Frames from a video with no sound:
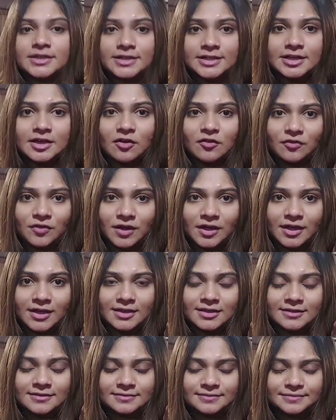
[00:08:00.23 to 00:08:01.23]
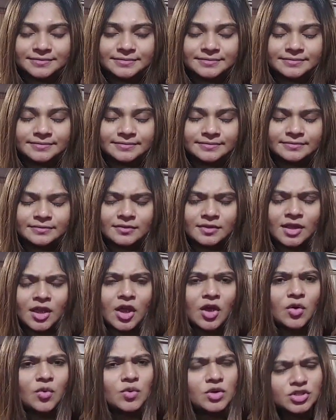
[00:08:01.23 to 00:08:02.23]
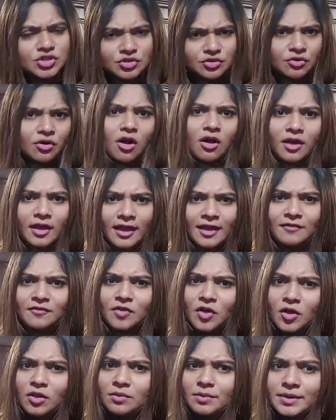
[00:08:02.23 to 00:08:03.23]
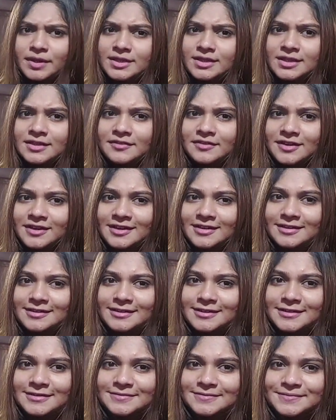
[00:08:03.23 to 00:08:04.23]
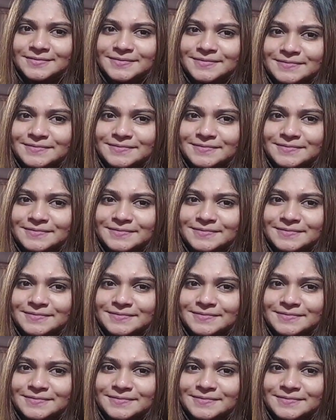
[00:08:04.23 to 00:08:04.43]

heard of it, which rock have you all been living under?